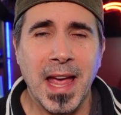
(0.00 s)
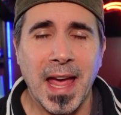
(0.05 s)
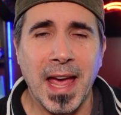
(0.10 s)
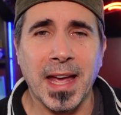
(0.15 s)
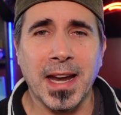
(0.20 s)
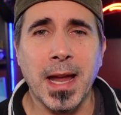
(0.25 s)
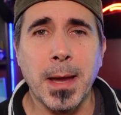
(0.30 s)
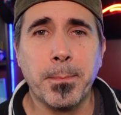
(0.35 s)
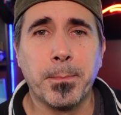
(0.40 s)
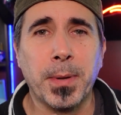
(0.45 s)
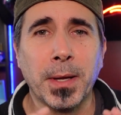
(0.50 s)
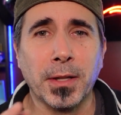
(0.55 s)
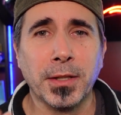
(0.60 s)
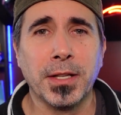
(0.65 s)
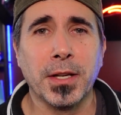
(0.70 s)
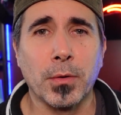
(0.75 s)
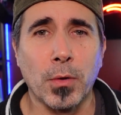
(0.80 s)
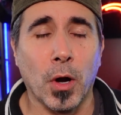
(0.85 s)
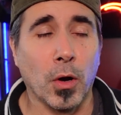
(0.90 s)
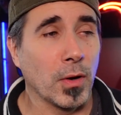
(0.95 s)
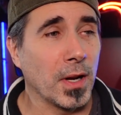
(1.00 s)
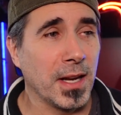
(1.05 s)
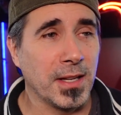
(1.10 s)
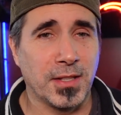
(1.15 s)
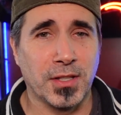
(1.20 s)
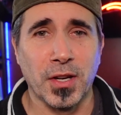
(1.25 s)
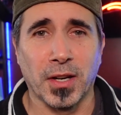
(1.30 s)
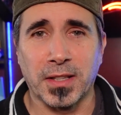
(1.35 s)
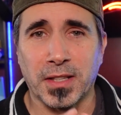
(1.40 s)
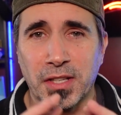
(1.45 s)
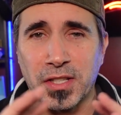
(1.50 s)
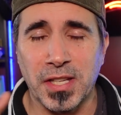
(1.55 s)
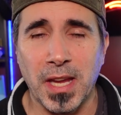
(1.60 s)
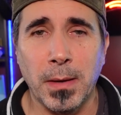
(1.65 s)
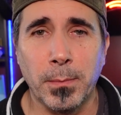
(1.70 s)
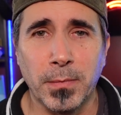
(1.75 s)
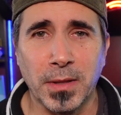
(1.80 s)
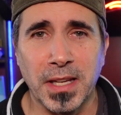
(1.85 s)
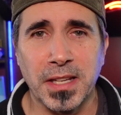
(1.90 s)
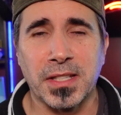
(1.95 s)
and I build your own. I took the
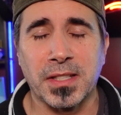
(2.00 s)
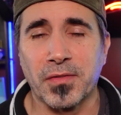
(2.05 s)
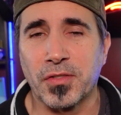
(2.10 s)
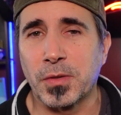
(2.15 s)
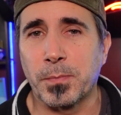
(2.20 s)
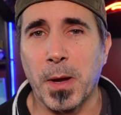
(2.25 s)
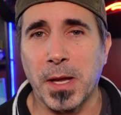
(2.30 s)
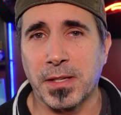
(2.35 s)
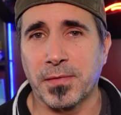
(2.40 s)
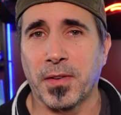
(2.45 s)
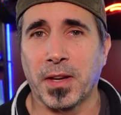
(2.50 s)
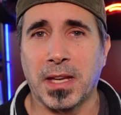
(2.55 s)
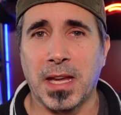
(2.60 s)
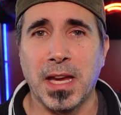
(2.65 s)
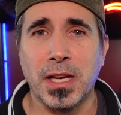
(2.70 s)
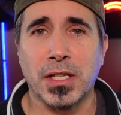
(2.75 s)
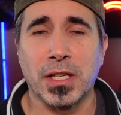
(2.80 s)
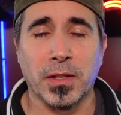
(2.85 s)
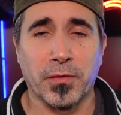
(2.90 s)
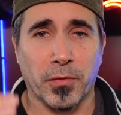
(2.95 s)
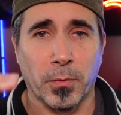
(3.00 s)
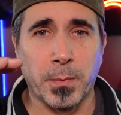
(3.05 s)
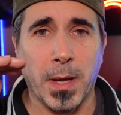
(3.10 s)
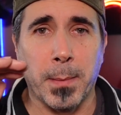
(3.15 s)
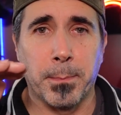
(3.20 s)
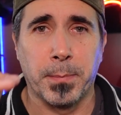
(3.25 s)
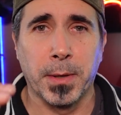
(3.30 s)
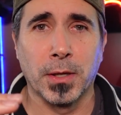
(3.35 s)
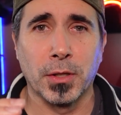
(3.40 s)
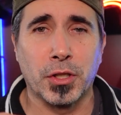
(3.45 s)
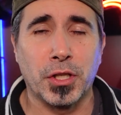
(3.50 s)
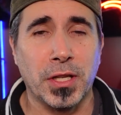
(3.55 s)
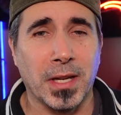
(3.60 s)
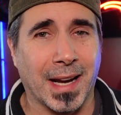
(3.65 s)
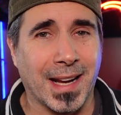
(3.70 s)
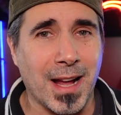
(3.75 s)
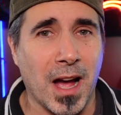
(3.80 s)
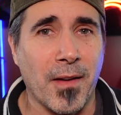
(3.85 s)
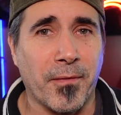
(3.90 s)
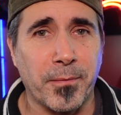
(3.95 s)
same list of specifications from that build sheet I
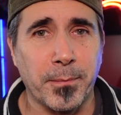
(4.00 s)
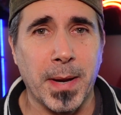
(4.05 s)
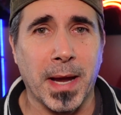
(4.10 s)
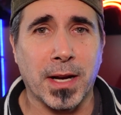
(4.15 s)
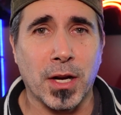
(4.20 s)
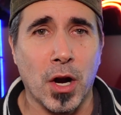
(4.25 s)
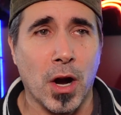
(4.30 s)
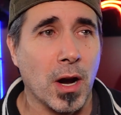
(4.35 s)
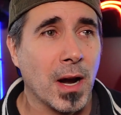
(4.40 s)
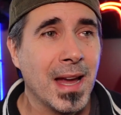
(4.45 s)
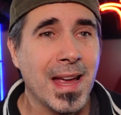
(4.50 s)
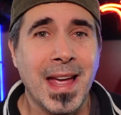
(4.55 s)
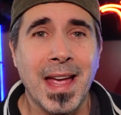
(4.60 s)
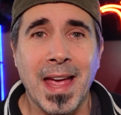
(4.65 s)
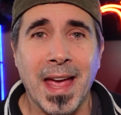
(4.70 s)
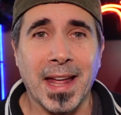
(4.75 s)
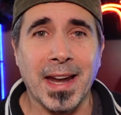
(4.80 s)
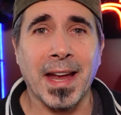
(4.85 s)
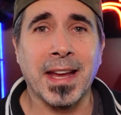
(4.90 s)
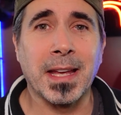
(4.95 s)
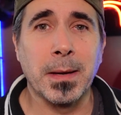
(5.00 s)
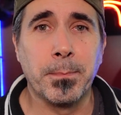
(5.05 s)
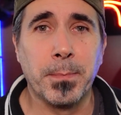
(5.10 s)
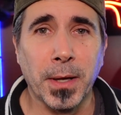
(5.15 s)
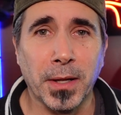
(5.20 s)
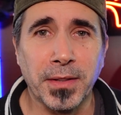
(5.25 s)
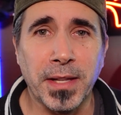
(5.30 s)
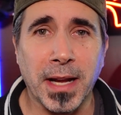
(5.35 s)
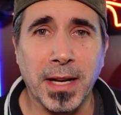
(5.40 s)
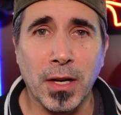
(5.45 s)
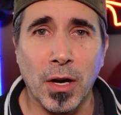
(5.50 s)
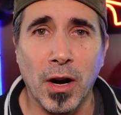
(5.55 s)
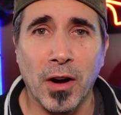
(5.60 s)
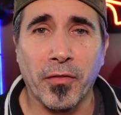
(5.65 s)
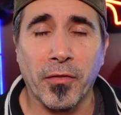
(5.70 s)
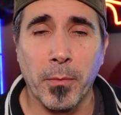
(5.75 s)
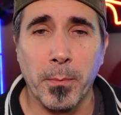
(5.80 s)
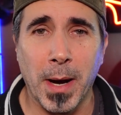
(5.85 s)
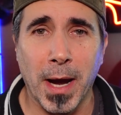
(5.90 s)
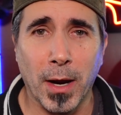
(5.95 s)
got from that car, and I could build that car
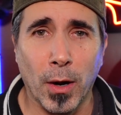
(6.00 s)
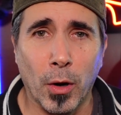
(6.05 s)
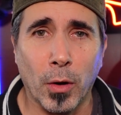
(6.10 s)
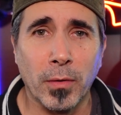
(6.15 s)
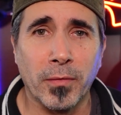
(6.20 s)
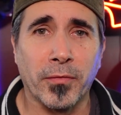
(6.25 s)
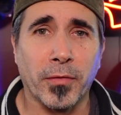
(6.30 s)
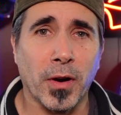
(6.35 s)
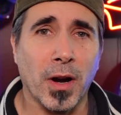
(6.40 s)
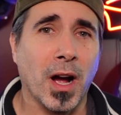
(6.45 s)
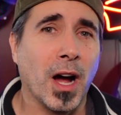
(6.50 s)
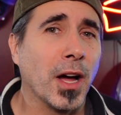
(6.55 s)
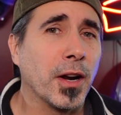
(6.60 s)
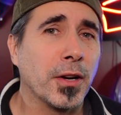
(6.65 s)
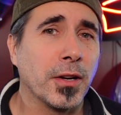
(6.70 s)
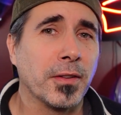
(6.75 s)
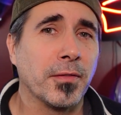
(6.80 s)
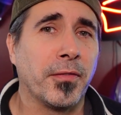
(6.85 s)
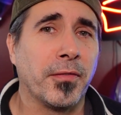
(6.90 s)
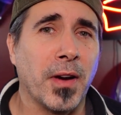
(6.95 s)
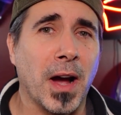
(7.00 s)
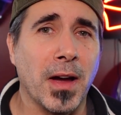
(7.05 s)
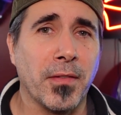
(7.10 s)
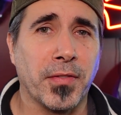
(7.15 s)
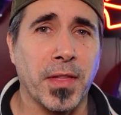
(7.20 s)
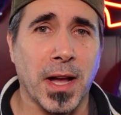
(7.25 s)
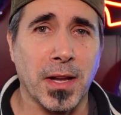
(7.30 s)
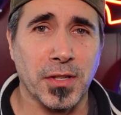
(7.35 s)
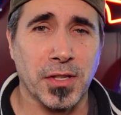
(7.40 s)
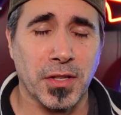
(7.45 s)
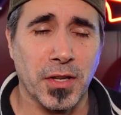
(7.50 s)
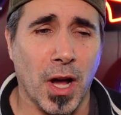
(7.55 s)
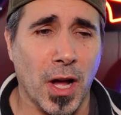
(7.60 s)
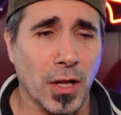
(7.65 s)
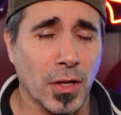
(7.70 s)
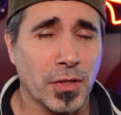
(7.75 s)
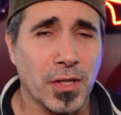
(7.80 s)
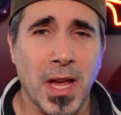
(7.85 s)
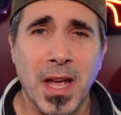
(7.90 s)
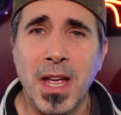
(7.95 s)
for my own for
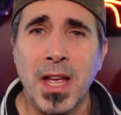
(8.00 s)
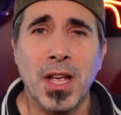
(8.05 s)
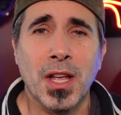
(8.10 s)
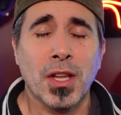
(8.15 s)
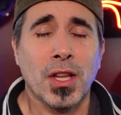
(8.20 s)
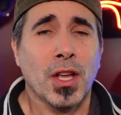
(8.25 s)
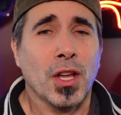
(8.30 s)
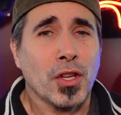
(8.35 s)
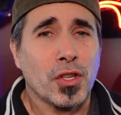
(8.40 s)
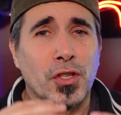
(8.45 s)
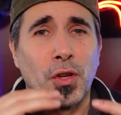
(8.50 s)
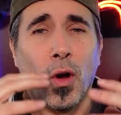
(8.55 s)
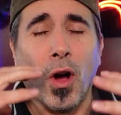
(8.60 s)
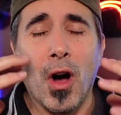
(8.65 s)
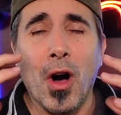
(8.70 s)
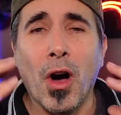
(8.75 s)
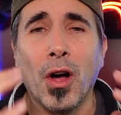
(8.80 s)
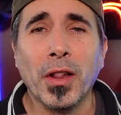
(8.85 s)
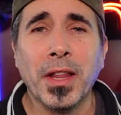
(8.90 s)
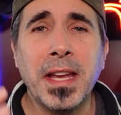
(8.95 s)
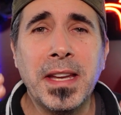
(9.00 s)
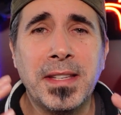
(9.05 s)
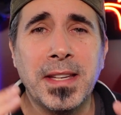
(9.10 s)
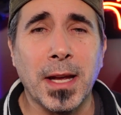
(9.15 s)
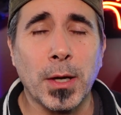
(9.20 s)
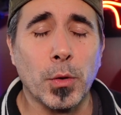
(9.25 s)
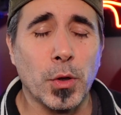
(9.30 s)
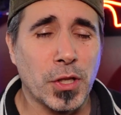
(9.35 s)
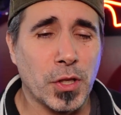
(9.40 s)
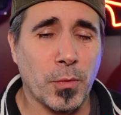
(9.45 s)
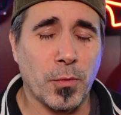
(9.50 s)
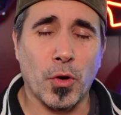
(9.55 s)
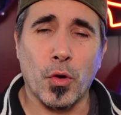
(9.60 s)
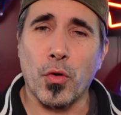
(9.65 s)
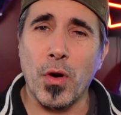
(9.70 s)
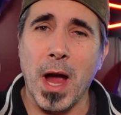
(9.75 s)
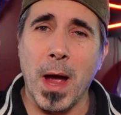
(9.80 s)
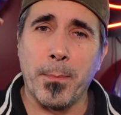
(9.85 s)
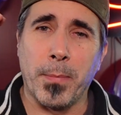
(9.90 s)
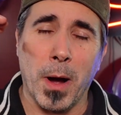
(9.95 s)
$105,000. So all they did was
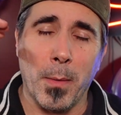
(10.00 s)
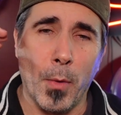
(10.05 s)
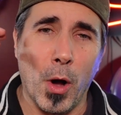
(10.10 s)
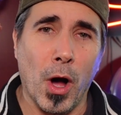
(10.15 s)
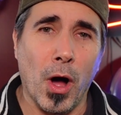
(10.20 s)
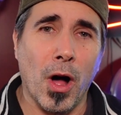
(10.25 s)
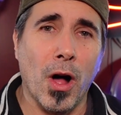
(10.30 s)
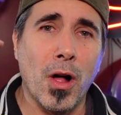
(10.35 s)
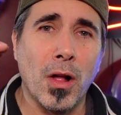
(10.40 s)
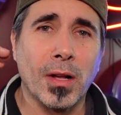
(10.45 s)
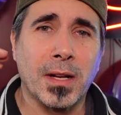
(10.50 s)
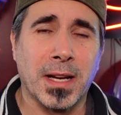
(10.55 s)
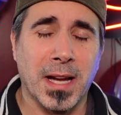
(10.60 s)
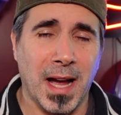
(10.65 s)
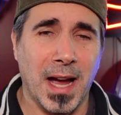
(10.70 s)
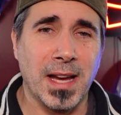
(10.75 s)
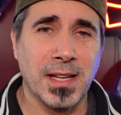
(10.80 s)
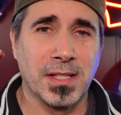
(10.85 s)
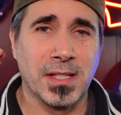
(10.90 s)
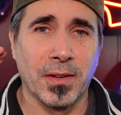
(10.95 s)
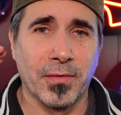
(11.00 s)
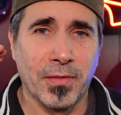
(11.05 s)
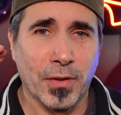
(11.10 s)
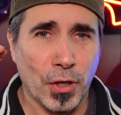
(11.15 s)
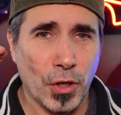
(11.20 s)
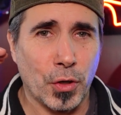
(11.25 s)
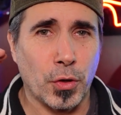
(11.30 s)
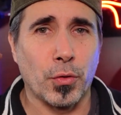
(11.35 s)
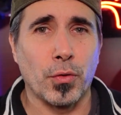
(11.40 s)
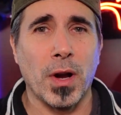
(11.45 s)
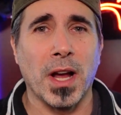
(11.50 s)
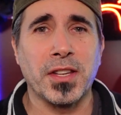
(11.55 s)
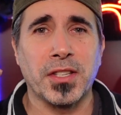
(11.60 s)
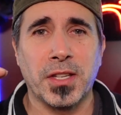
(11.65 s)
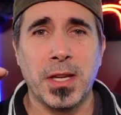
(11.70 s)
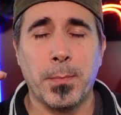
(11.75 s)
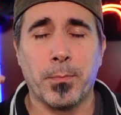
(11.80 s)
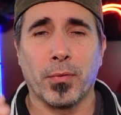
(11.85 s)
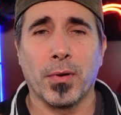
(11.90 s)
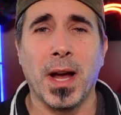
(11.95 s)
cramp up all kinds of
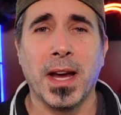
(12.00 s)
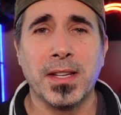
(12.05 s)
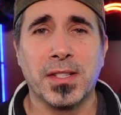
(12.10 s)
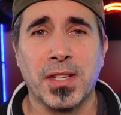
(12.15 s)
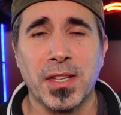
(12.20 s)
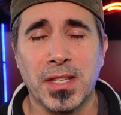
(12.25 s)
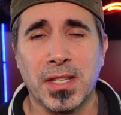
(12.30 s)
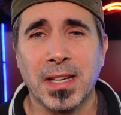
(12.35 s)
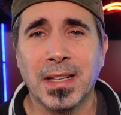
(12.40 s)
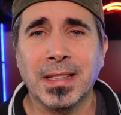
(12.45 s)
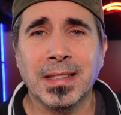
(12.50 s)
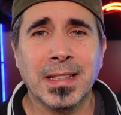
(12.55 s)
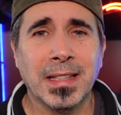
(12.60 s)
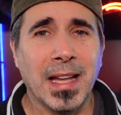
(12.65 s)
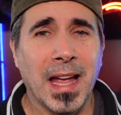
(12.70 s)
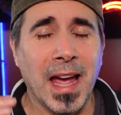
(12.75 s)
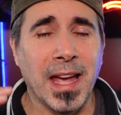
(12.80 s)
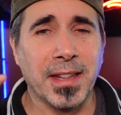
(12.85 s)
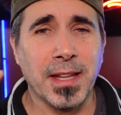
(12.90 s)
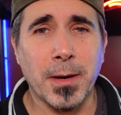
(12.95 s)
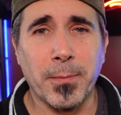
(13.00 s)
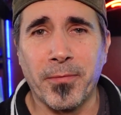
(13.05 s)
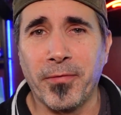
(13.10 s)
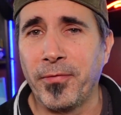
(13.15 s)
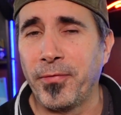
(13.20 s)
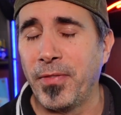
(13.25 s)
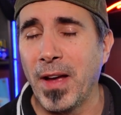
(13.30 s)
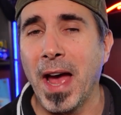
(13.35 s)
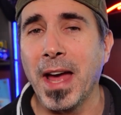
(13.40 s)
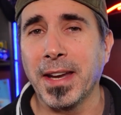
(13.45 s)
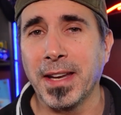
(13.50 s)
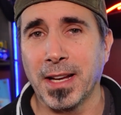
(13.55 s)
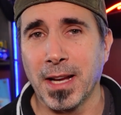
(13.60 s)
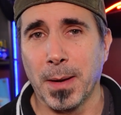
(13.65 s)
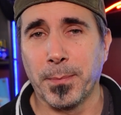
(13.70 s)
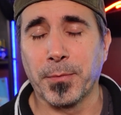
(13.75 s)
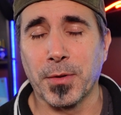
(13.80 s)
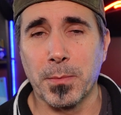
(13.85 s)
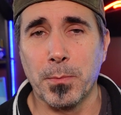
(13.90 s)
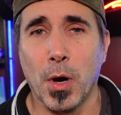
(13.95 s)
crusty prices, and they're fattening
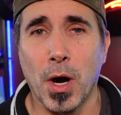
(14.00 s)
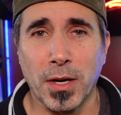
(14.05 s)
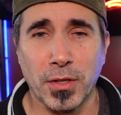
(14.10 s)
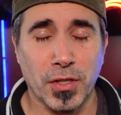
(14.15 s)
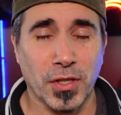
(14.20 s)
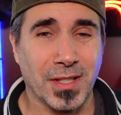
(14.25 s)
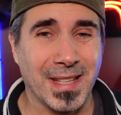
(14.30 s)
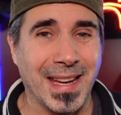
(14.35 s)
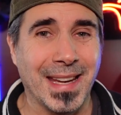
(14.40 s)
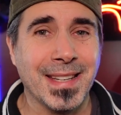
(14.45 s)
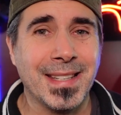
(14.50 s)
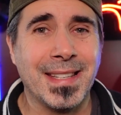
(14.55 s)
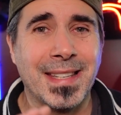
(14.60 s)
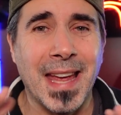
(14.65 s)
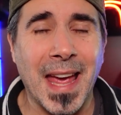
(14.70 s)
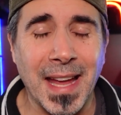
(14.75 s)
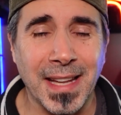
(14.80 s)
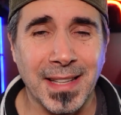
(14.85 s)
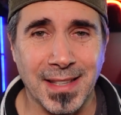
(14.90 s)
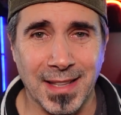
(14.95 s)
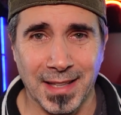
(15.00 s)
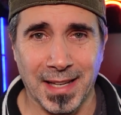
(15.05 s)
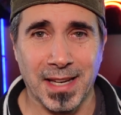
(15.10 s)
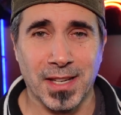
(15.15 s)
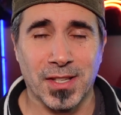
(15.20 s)
up their margins intently.